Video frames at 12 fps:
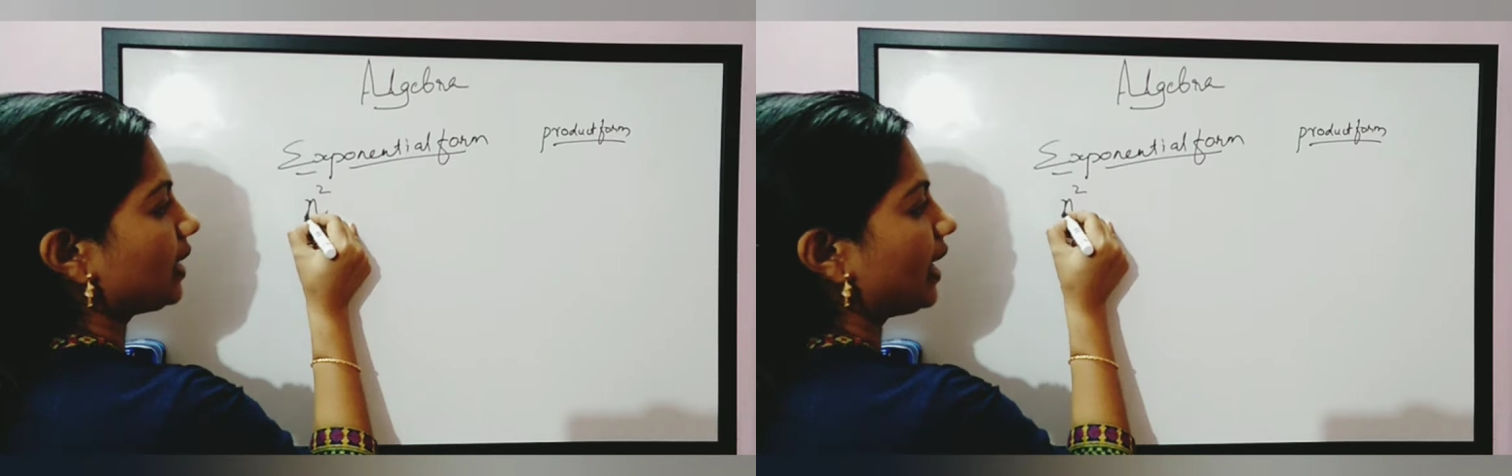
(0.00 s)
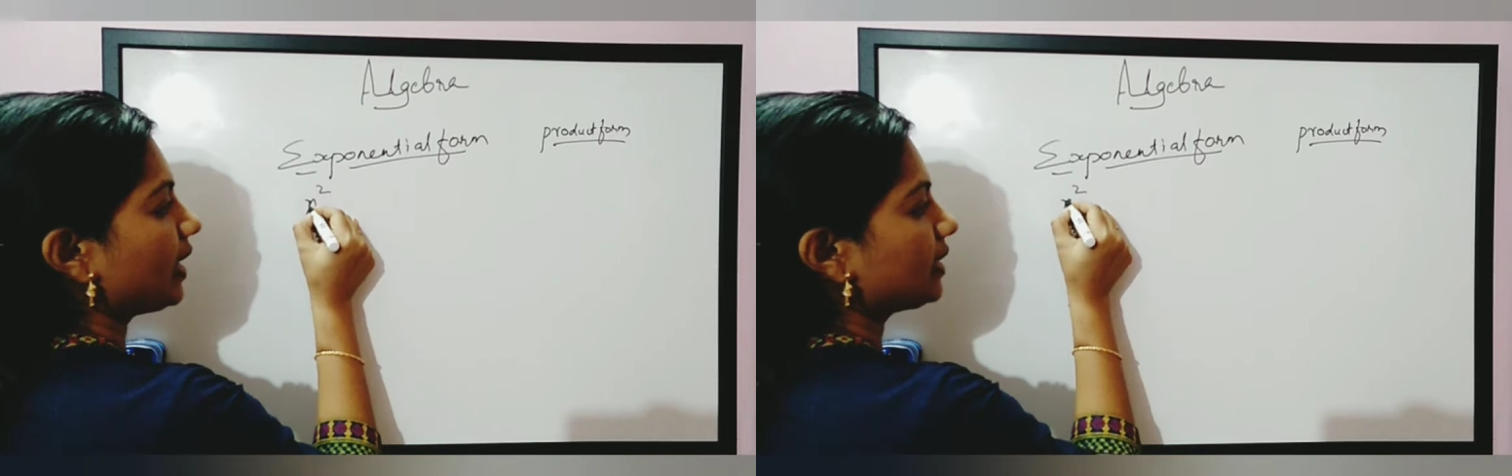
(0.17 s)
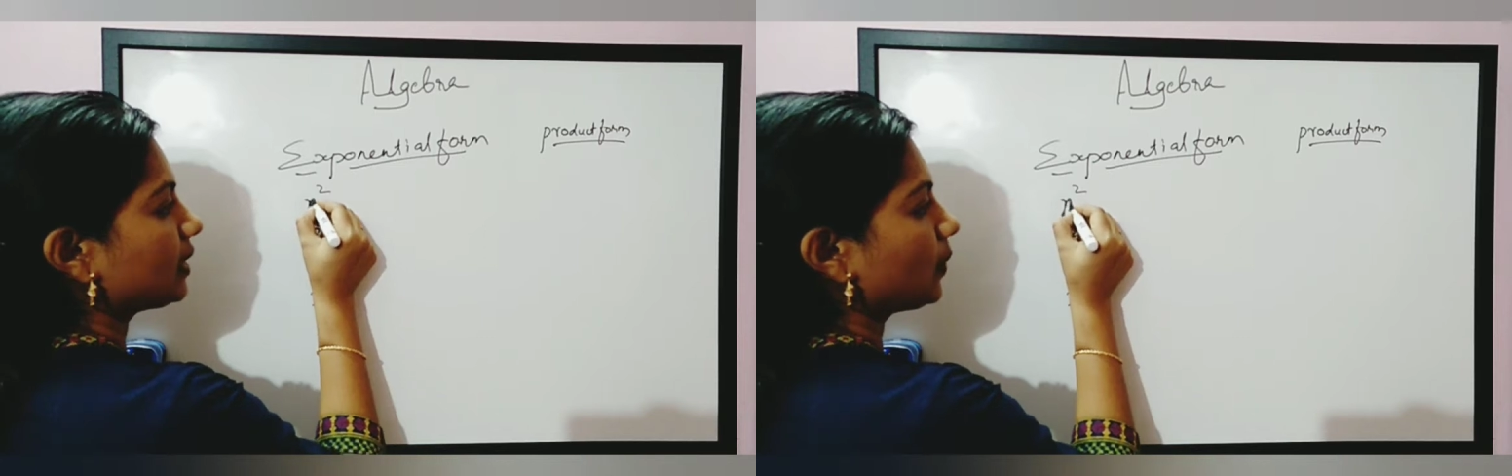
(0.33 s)

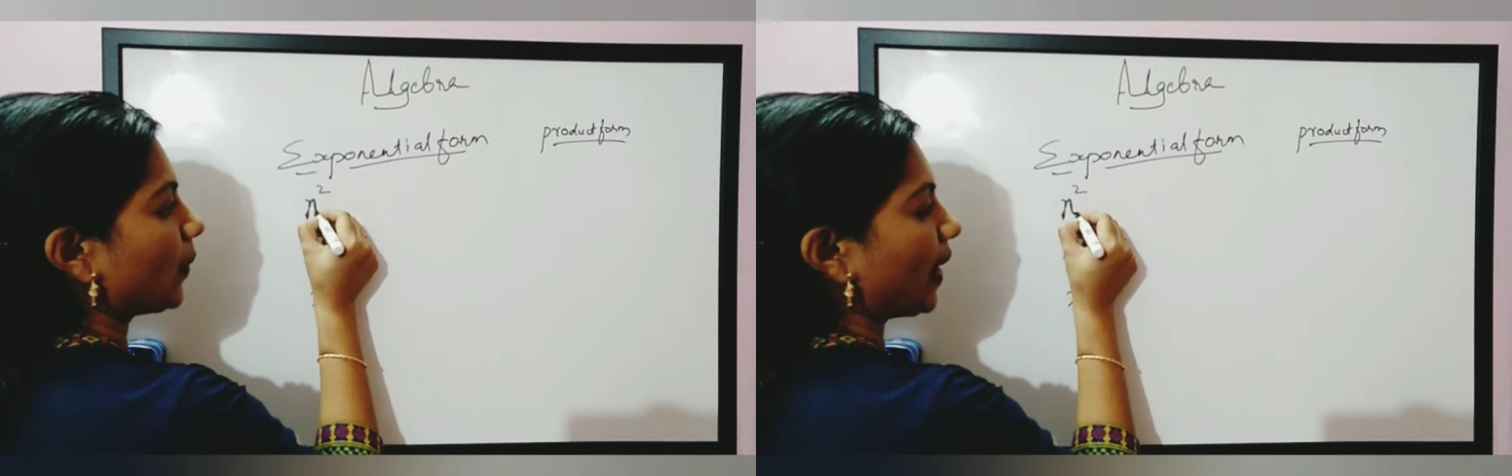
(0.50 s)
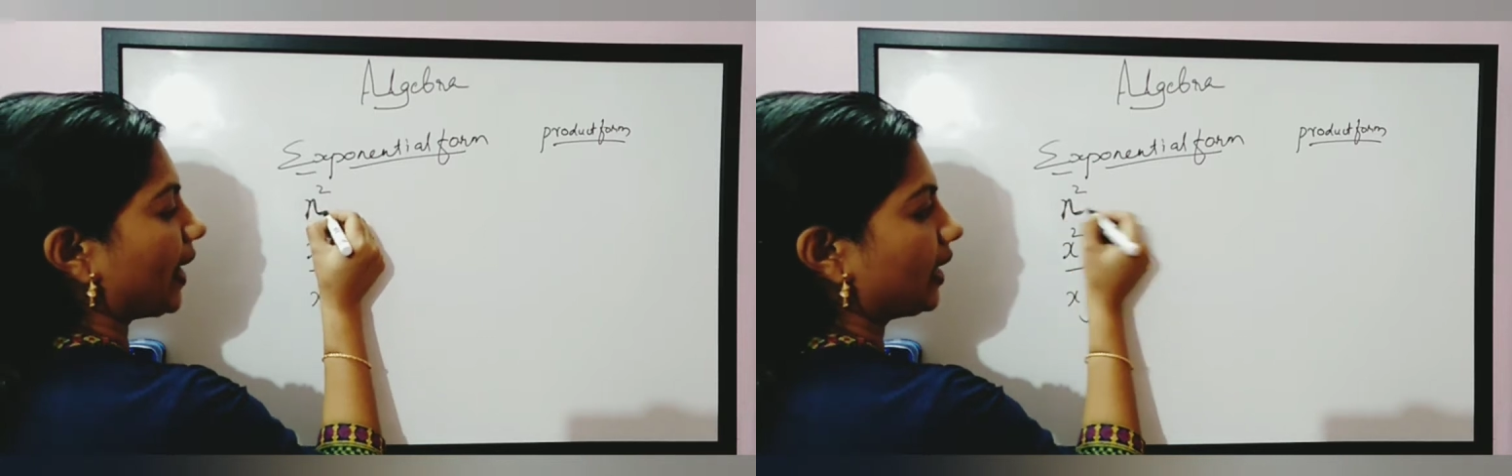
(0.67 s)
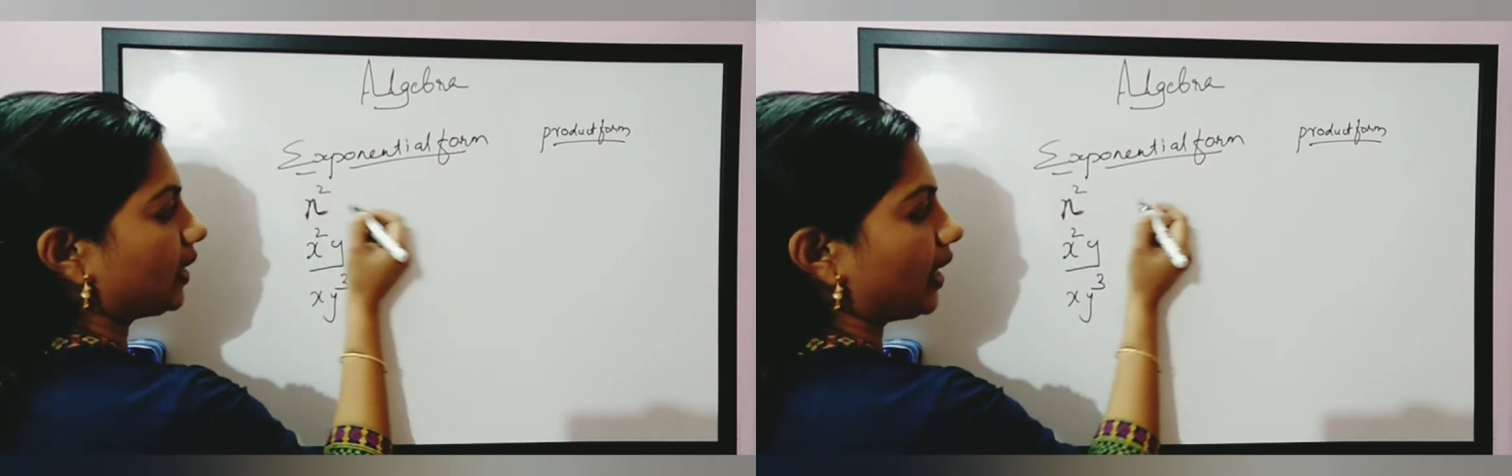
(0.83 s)
n
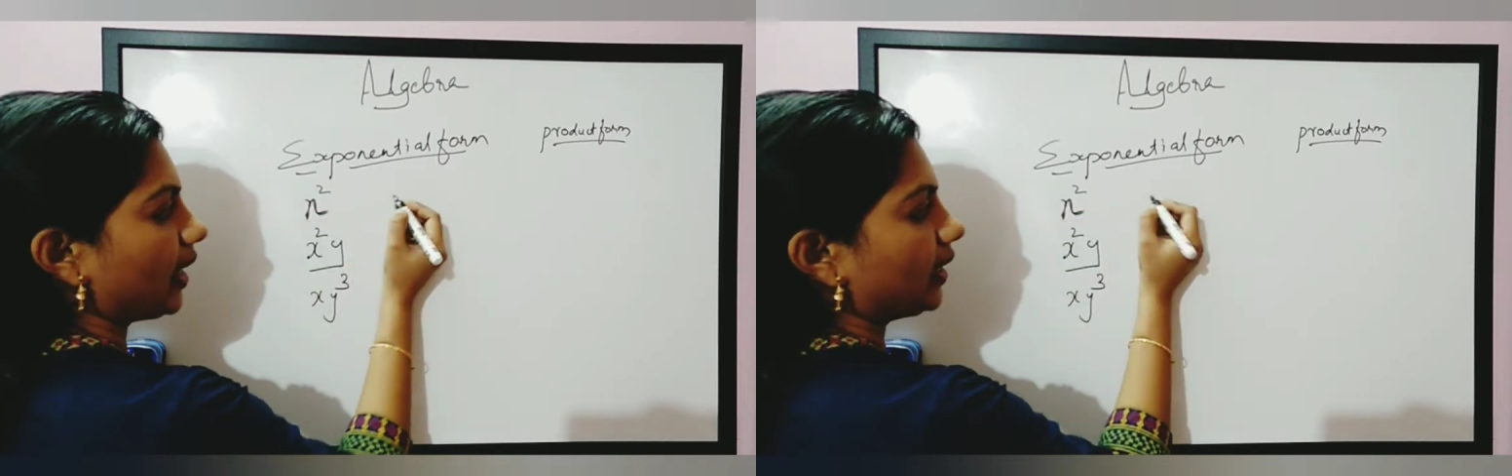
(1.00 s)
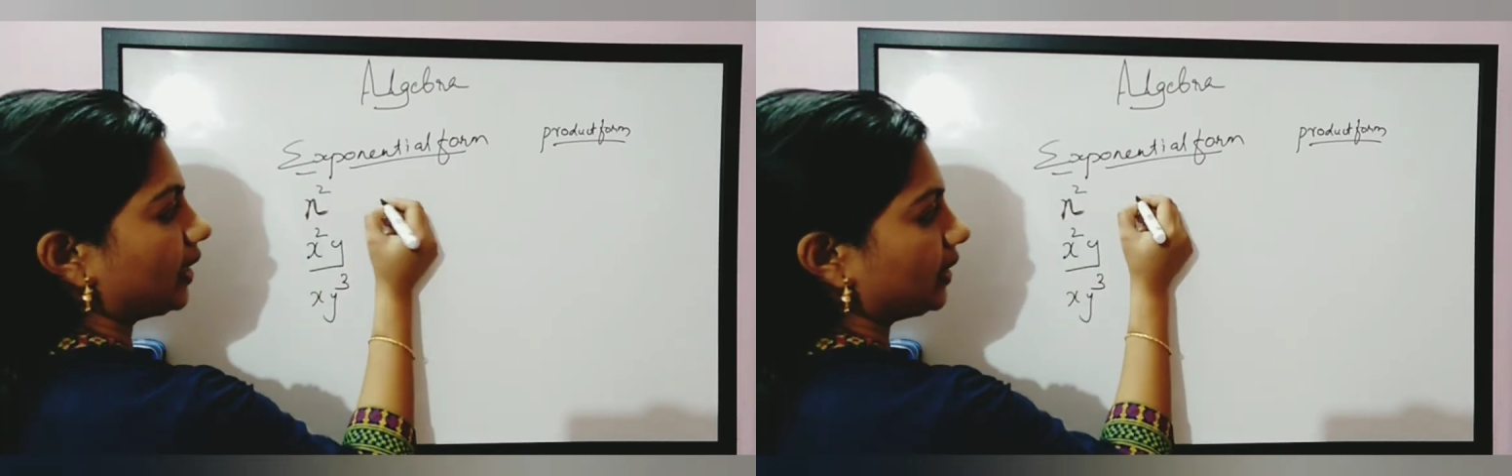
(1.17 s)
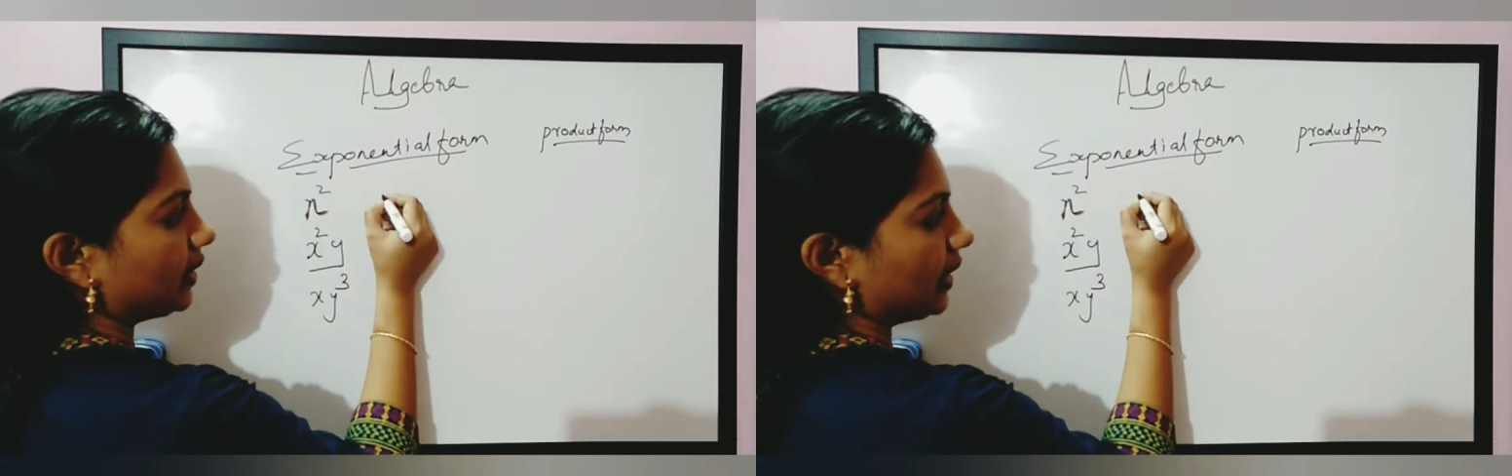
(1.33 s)
square I
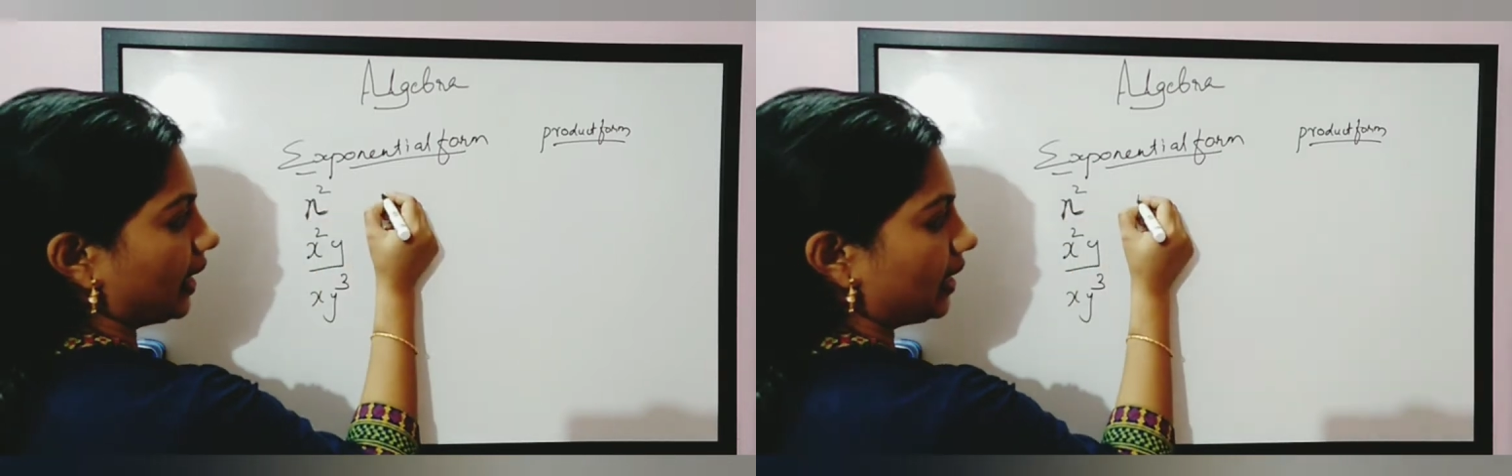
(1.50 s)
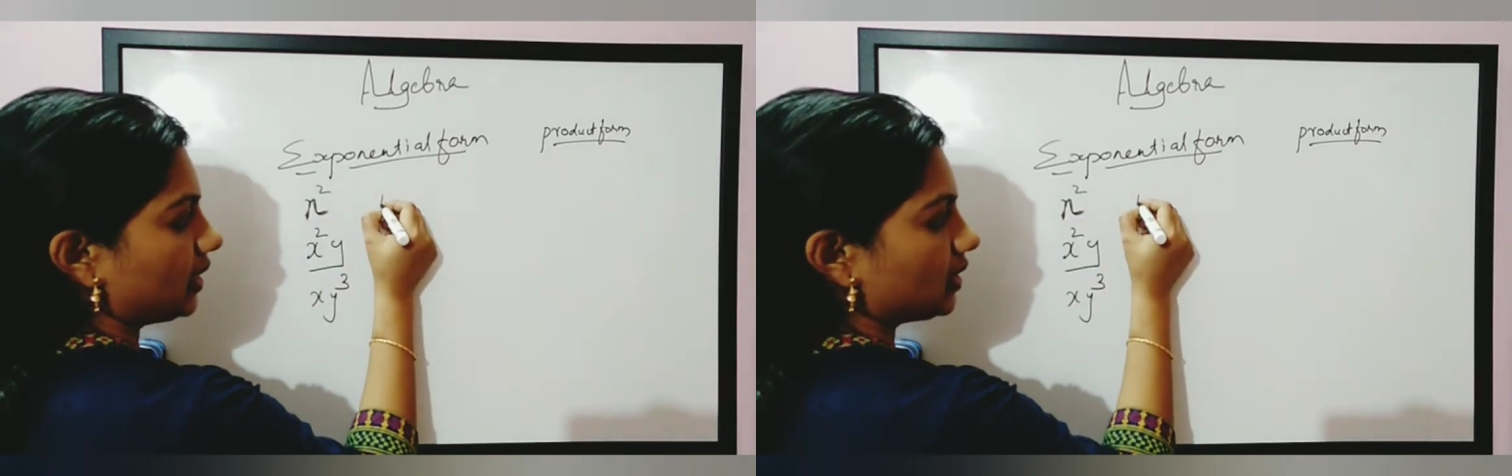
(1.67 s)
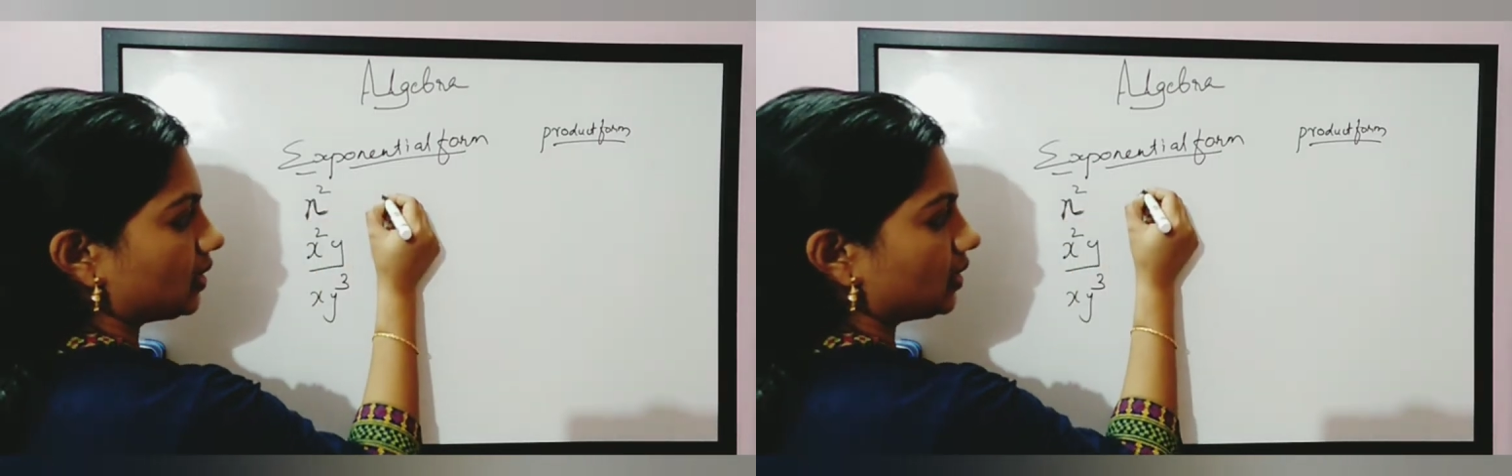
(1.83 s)
can get